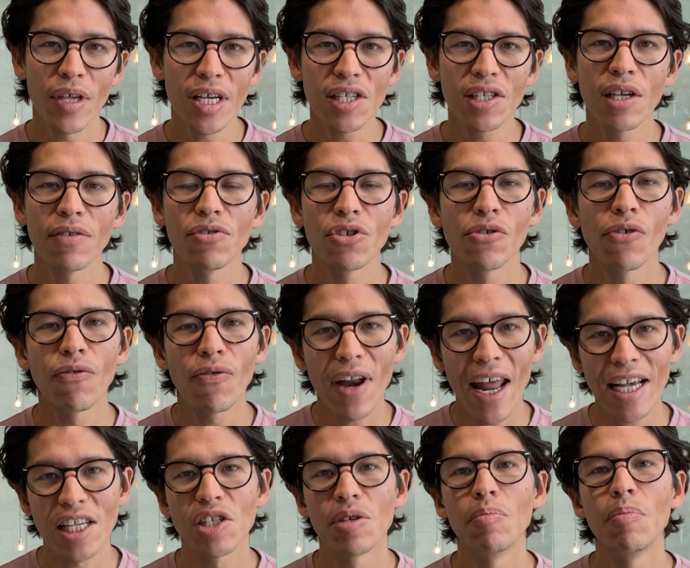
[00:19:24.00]
this gives you
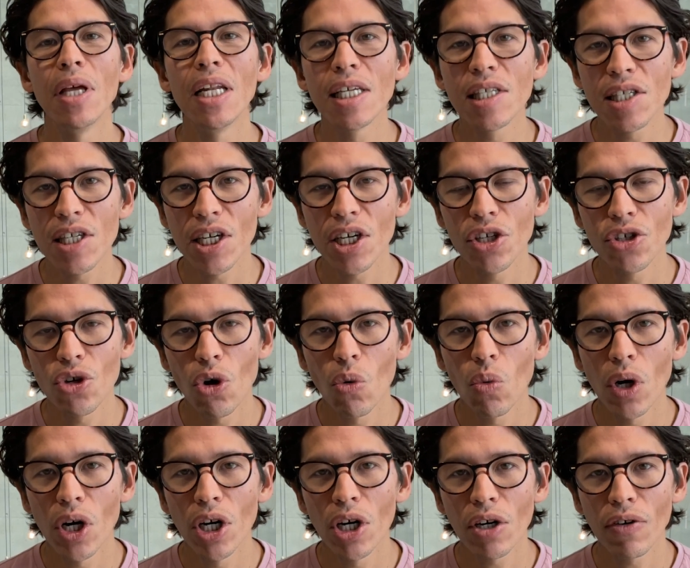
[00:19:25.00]
flexibility in your
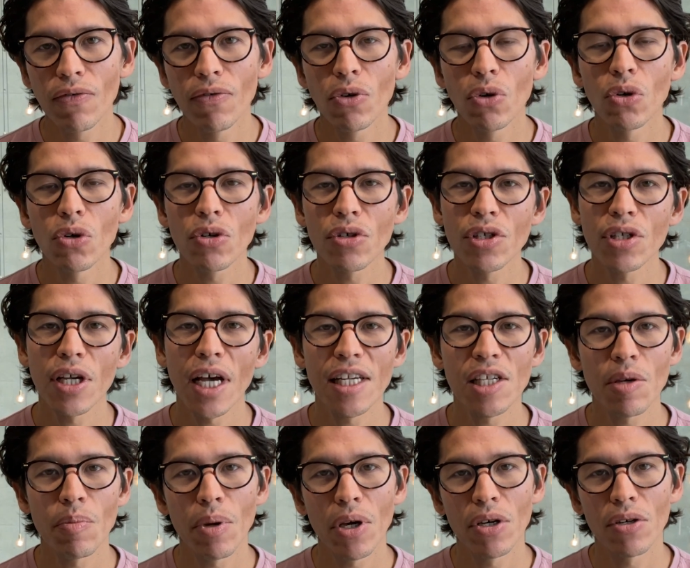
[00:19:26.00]
workforce
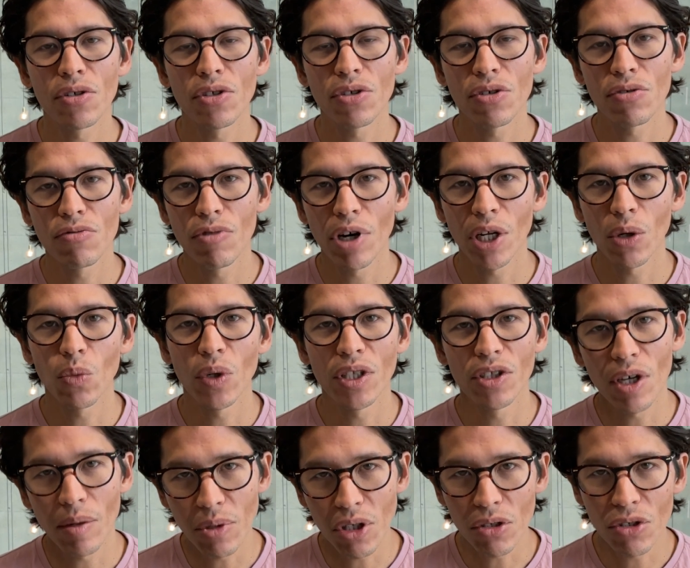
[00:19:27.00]
as opposed to running with
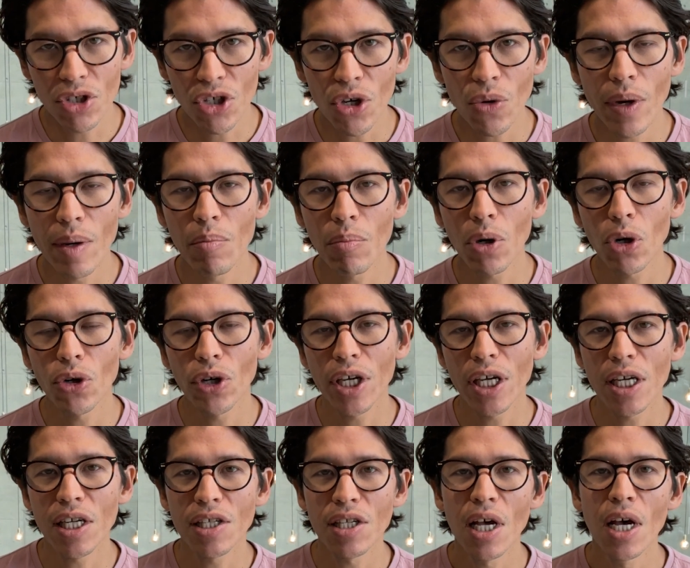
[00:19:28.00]
W two
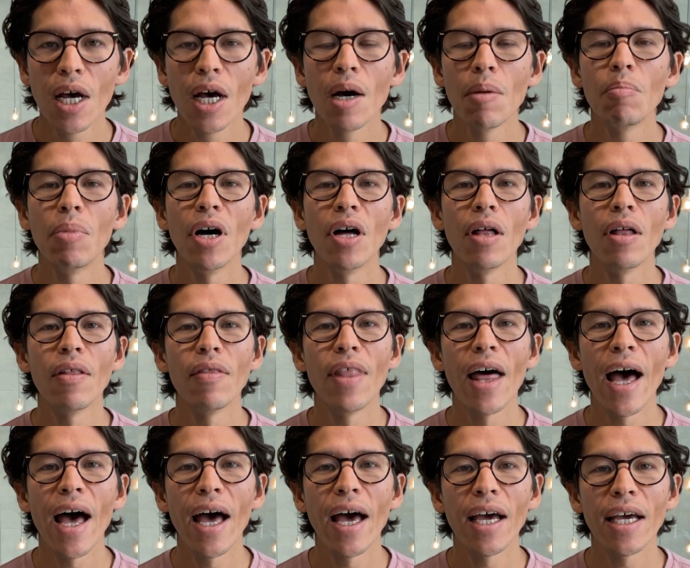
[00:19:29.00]
employees. But
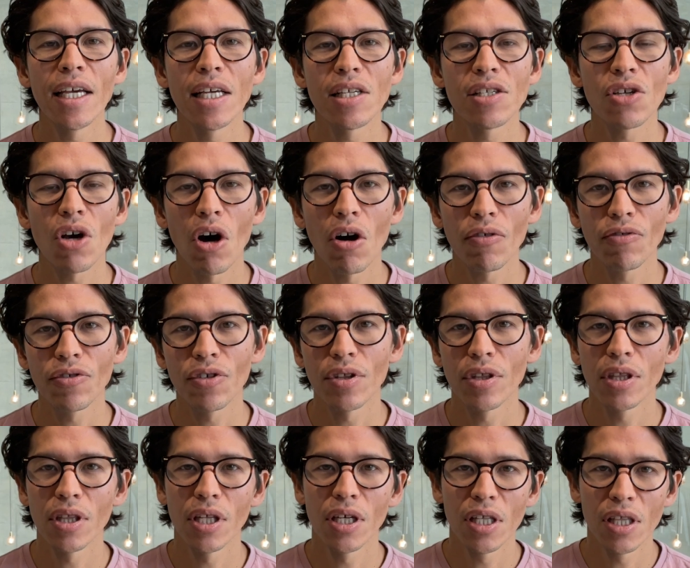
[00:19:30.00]
there is
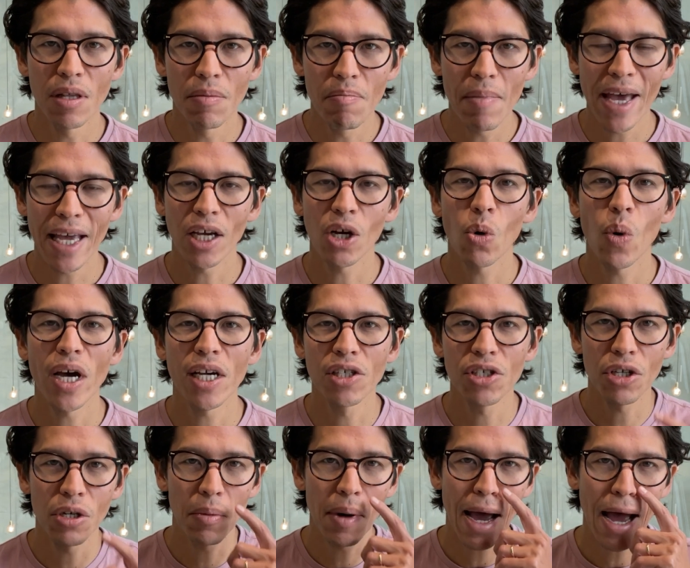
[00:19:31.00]
often the, the main
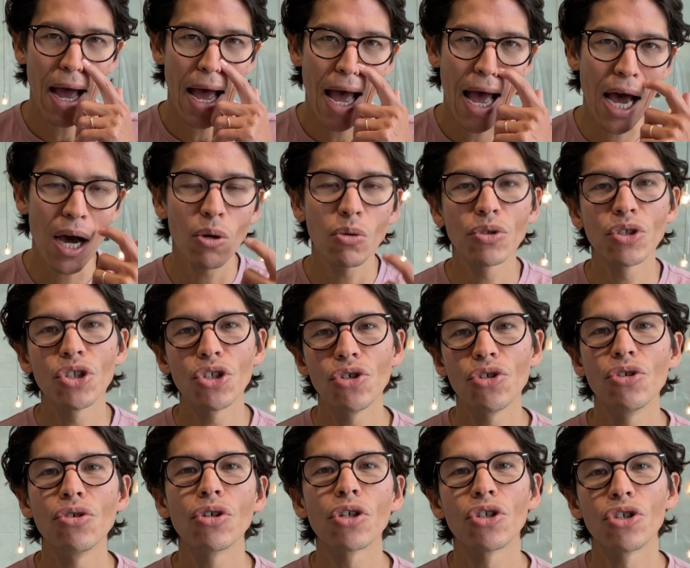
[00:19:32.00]
question about how do
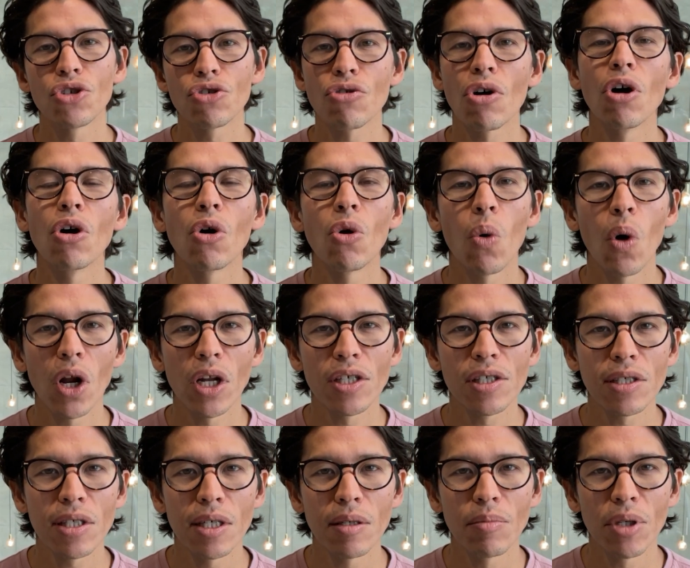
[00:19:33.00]
you control
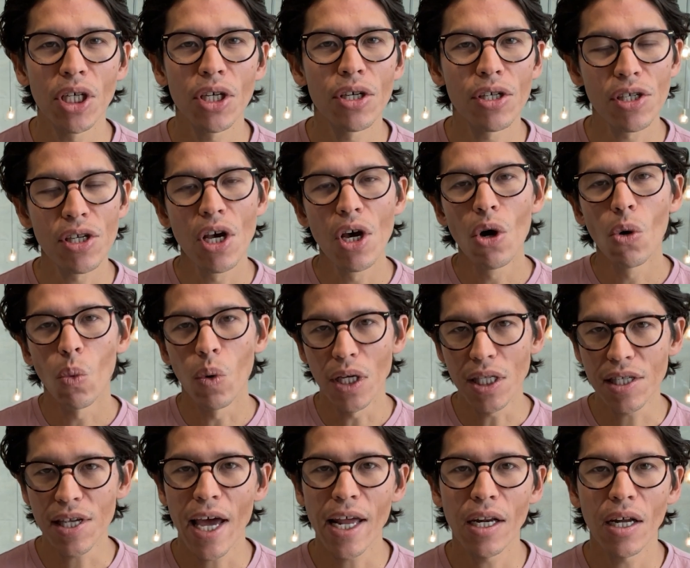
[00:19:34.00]
quality? Because with
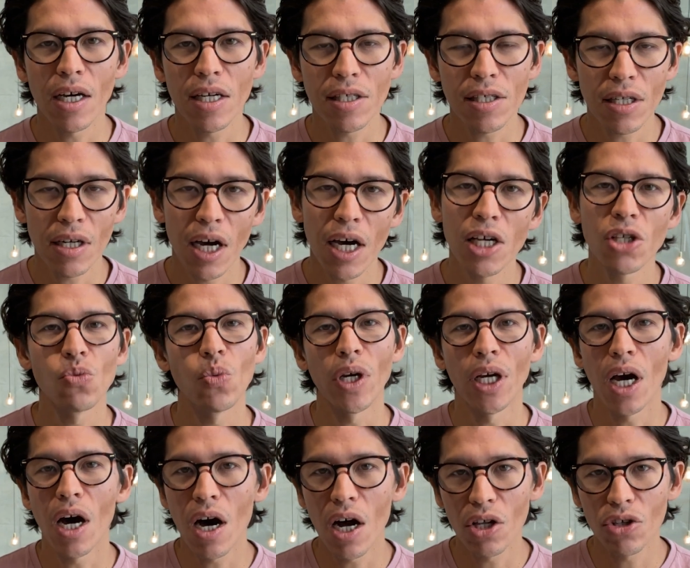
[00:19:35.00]
ten ninety-nines, we
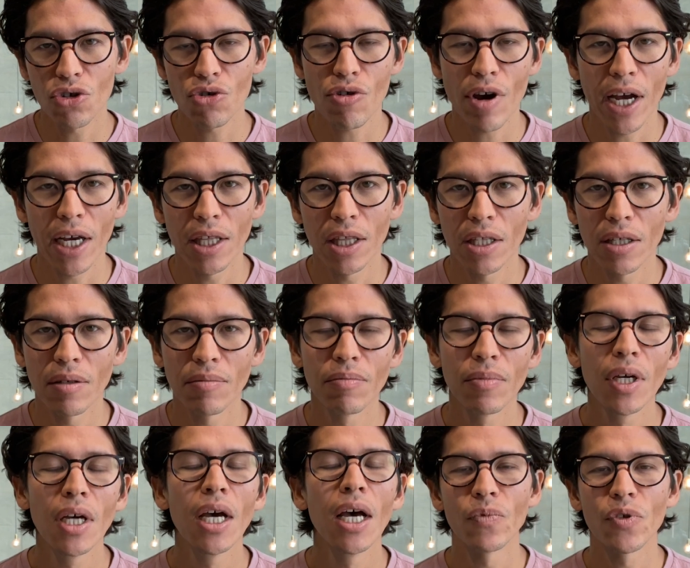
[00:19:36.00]
can't train them.
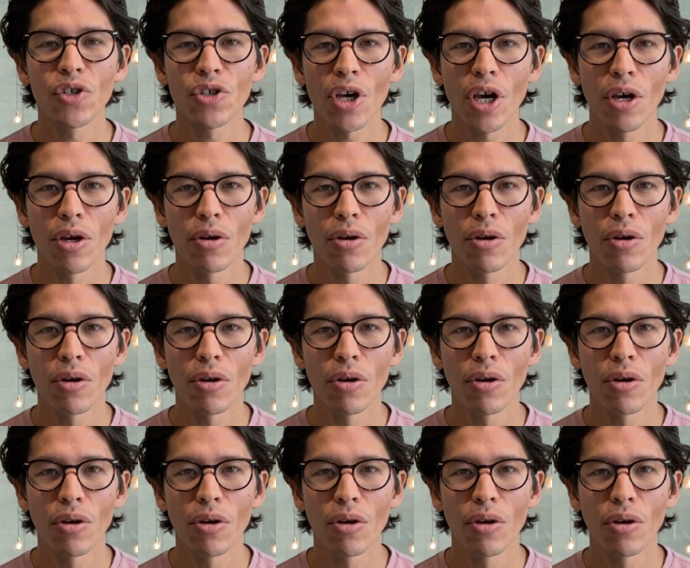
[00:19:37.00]
So